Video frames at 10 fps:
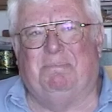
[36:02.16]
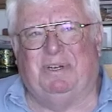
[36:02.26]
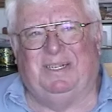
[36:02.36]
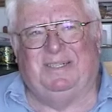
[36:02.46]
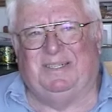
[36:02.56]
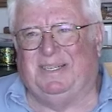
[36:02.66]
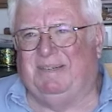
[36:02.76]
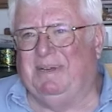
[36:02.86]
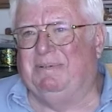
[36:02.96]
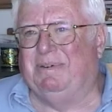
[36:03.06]
enough brains to
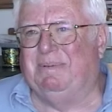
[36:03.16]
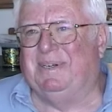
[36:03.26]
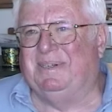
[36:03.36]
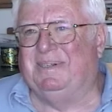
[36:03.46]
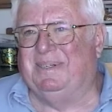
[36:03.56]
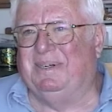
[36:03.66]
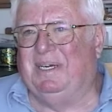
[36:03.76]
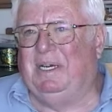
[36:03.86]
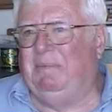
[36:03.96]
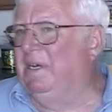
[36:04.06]
say maybe we better, you
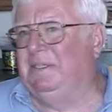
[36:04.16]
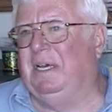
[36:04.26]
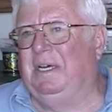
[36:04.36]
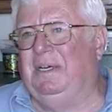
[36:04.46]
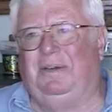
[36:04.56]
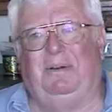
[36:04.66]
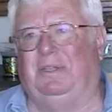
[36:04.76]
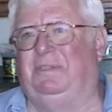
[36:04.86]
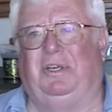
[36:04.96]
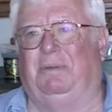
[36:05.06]
know, we got
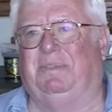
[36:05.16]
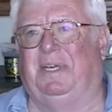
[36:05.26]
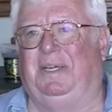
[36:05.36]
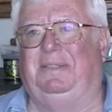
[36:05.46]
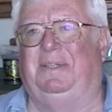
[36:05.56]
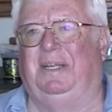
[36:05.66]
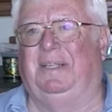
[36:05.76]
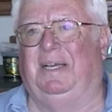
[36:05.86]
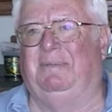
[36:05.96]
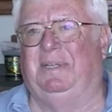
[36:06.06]
good sharp skates and
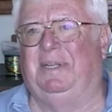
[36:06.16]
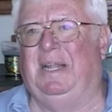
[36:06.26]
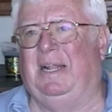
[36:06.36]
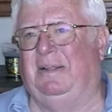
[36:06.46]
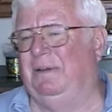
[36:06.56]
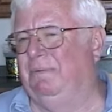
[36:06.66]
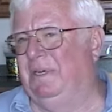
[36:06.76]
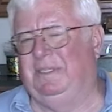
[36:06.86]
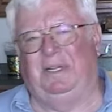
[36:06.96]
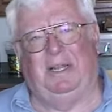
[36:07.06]
like that. I mean, and not a, there
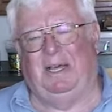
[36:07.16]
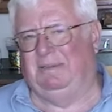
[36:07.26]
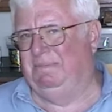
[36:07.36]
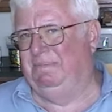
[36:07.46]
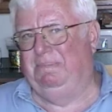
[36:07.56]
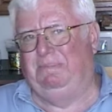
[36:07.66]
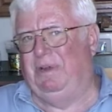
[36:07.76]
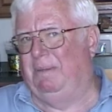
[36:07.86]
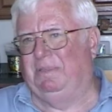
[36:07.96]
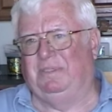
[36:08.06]
wasn't a
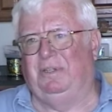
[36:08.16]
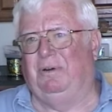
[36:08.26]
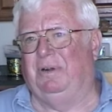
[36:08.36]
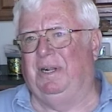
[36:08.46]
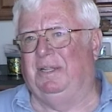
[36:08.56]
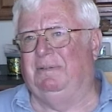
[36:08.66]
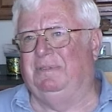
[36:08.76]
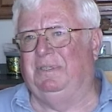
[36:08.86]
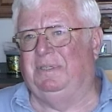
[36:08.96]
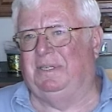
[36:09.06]
drop of snow or
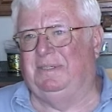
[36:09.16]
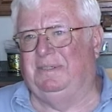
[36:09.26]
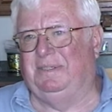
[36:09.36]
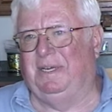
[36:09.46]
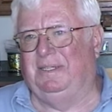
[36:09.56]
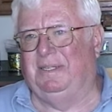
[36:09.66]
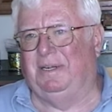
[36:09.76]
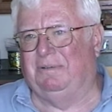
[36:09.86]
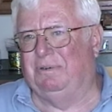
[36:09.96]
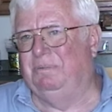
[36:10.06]
nothing. It's just like
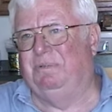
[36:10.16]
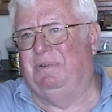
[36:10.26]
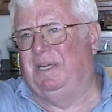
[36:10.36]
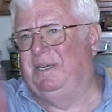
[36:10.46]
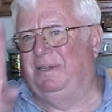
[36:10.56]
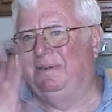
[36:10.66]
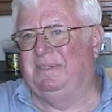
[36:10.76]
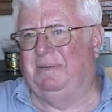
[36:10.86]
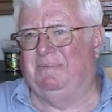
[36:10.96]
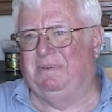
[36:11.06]
skating on a groomed rink, you
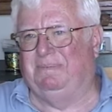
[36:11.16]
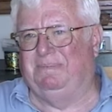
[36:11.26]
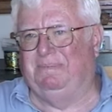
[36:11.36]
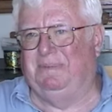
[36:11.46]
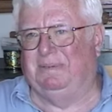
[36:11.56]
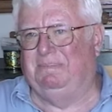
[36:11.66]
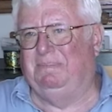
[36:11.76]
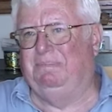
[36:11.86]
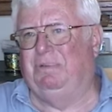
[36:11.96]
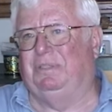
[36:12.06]
know, except for the
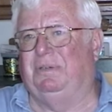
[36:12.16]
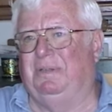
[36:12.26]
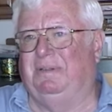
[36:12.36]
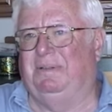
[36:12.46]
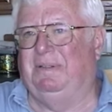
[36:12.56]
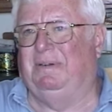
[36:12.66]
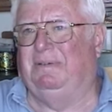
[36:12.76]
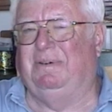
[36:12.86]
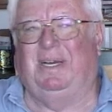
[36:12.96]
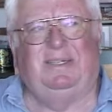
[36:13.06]
pressure of to
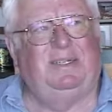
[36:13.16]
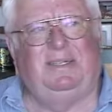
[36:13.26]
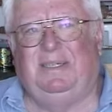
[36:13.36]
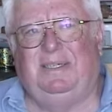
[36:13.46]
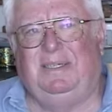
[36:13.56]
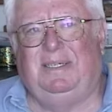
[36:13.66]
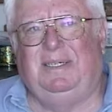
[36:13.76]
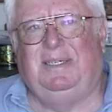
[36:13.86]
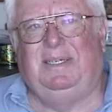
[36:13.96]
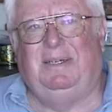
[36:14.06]
traction.
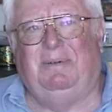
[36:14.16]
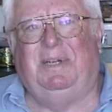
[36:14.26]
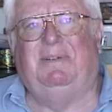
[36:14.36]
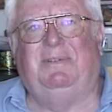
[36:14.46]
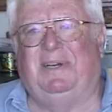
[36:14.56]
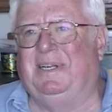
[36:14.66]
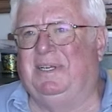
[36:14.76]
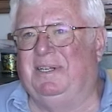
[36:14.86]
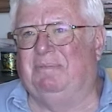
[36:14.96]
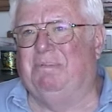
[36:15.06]
One of us
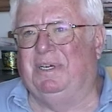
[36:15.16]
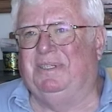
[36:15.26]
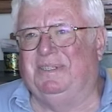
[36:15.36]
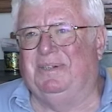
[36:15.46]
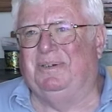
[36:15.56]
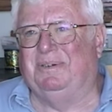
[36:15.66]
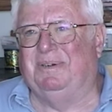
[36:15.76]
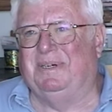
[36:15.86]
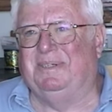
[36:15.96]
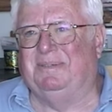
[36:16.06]
finally had enough brains to turn
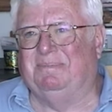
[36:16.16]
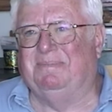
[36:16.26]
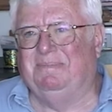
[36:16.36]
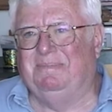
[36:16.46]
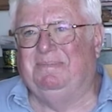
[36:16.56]
around and